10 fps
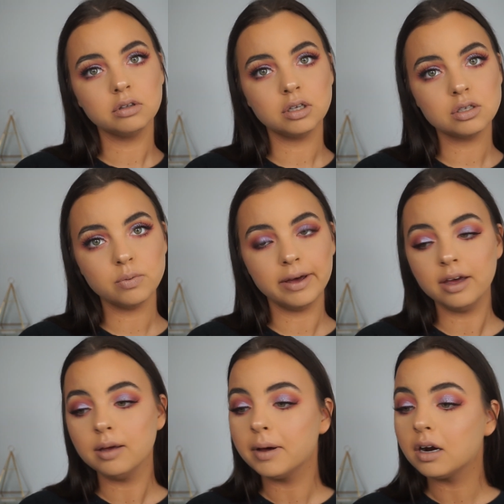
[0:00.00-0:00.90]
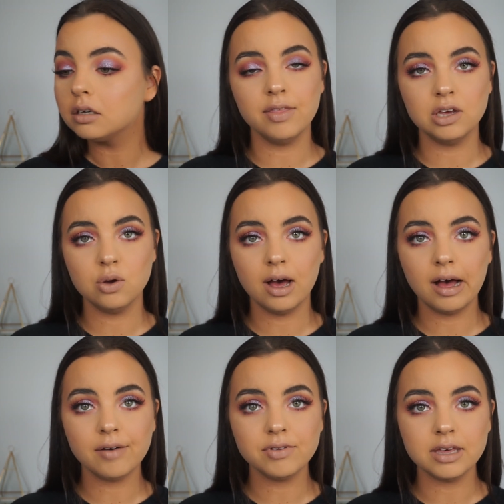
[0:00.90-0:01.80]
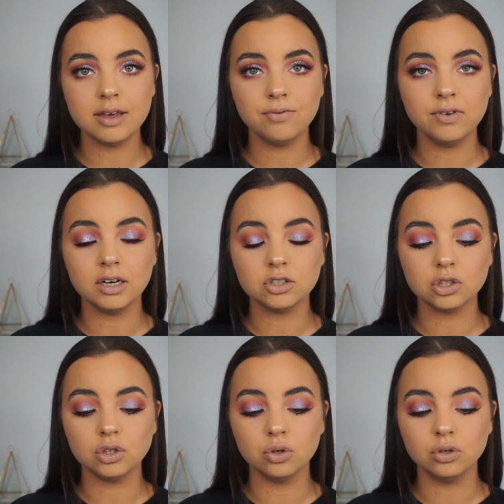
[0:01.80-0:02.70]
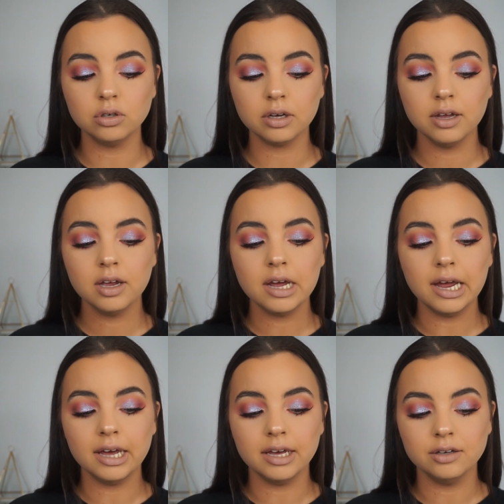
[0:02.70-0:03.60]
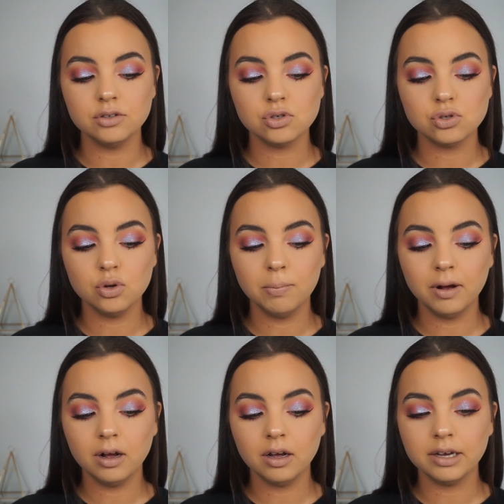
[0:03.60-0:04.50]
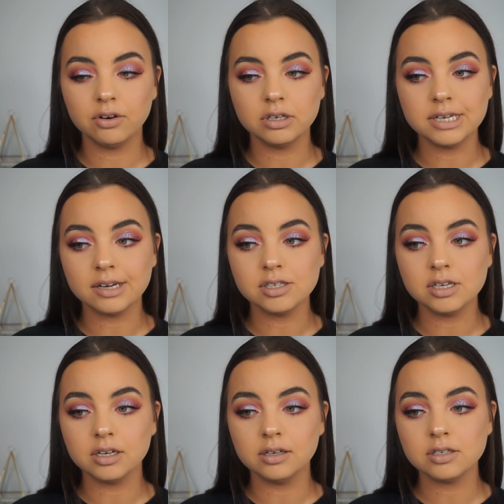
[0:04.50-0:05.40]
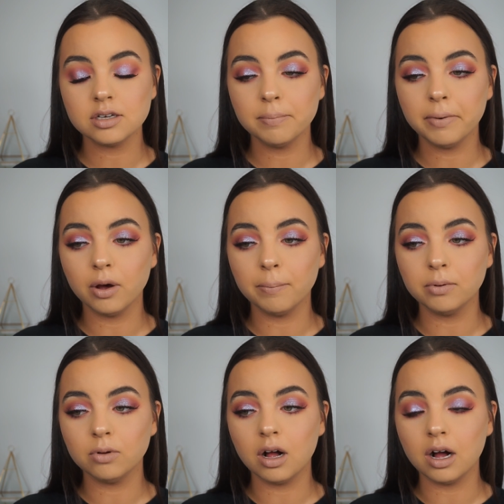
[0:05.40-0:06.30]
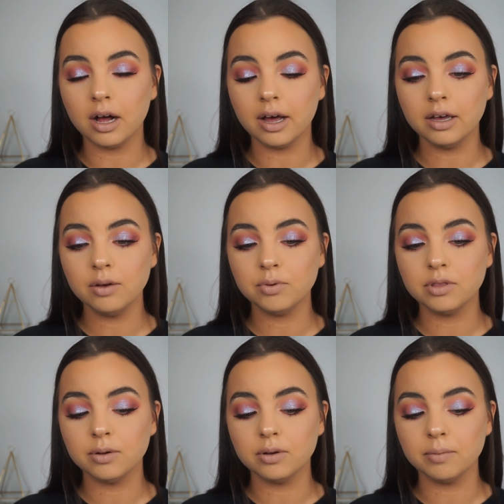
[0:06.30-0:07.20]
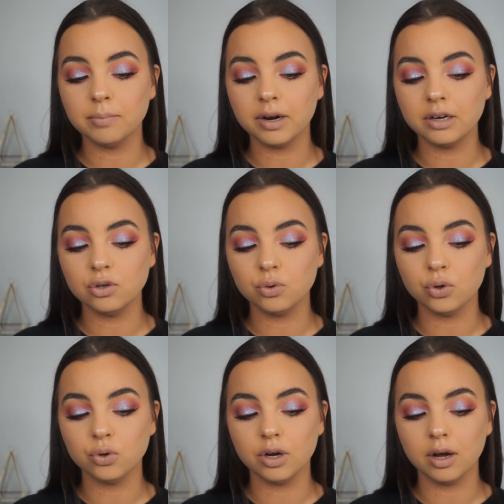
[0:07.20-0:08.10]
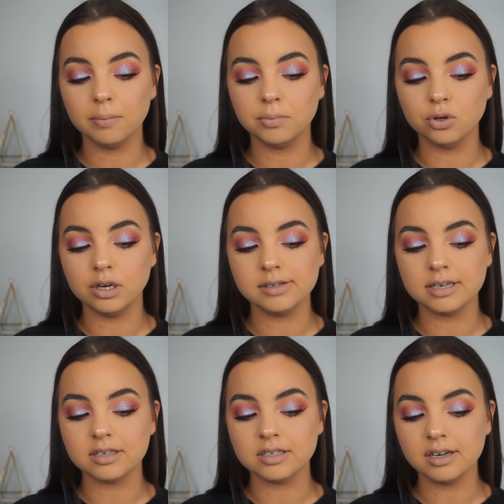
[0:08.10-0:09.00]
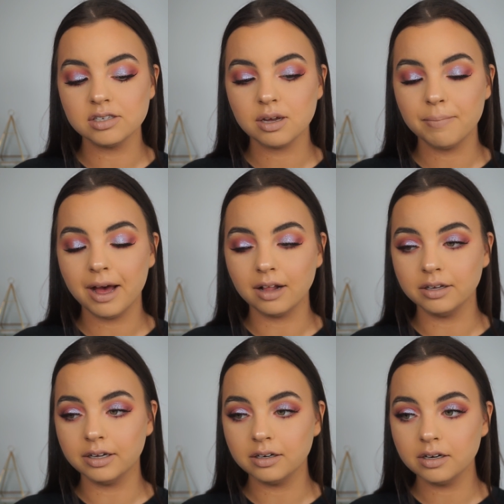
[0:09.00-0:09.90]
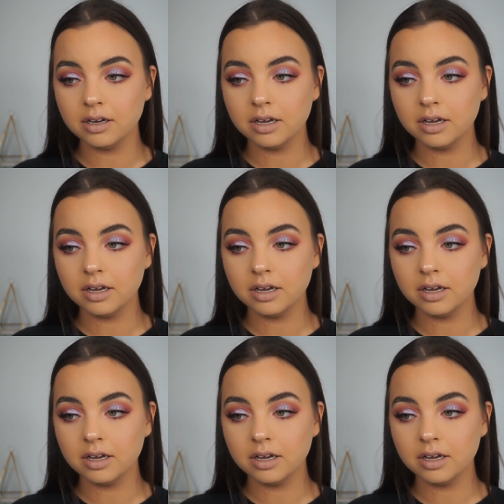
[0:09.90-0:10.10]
That's way better. And there you have the finished look. A super iridescent purple eye with the brand new Huda Beauty Desert Dusk Palette